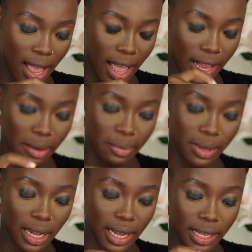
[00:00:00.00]
and
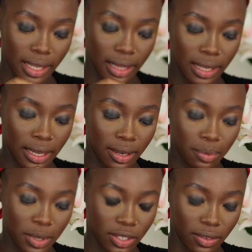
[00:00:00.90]
apply a little
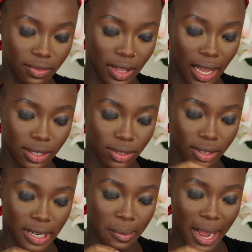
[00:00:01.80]
bit of that
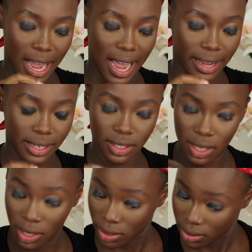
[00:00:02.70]
under my eyes
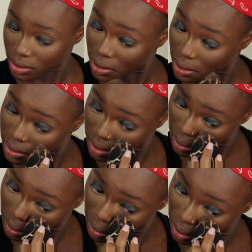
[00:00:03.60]
just in
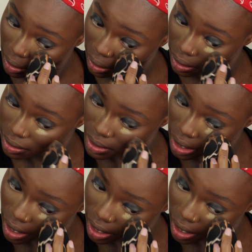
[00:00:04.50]
case I